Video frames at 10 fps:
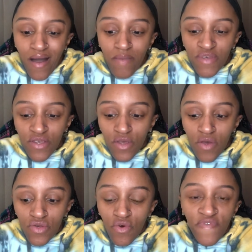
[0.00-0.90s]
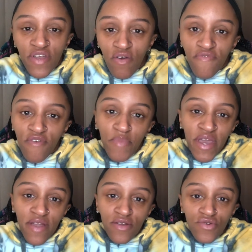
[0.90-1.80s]
This is also a video for
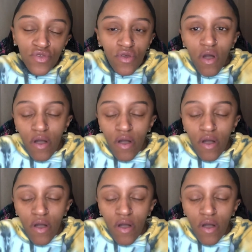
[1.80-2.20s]
beginners.